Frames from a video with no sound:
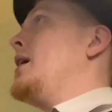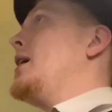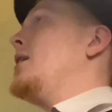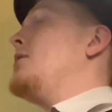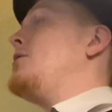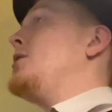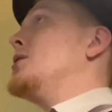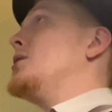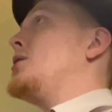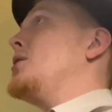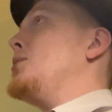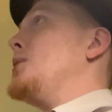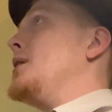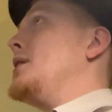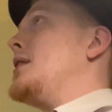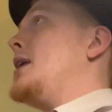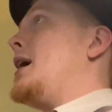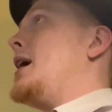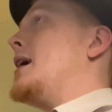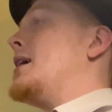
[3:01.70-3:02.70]
If you're
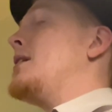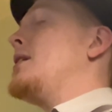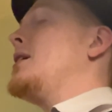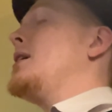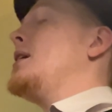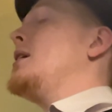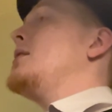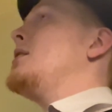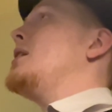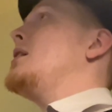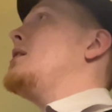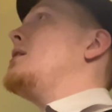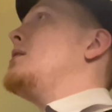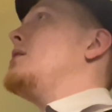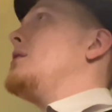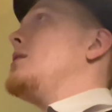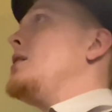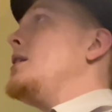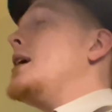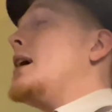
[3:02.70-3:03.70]
doing that,
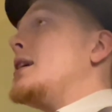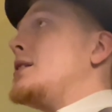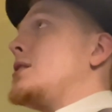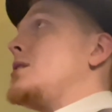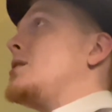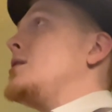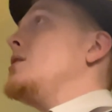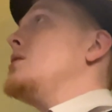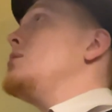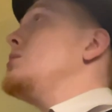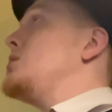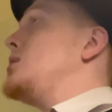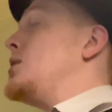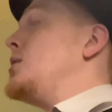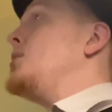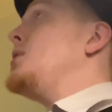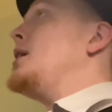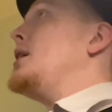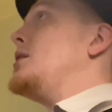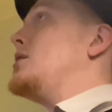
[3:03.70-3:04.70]
then yes, you
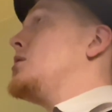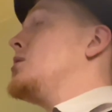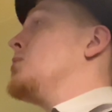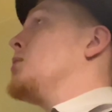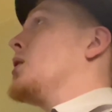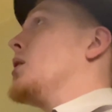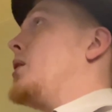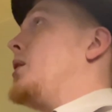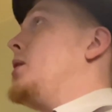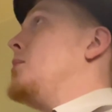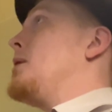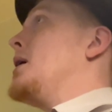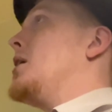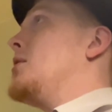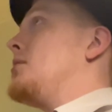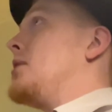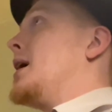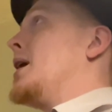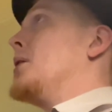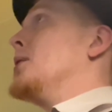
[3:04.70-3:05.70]
do need to worry
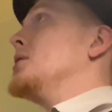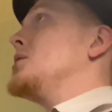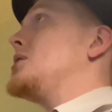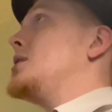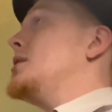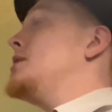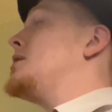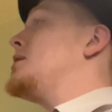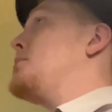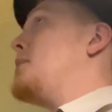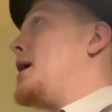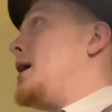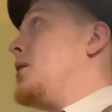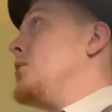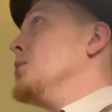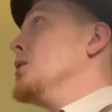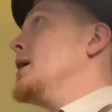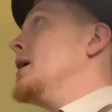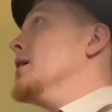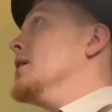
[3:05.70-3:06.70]
about viruses and
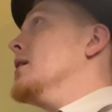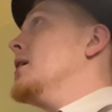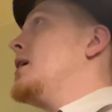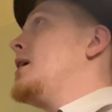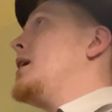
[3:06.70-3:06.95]
malware.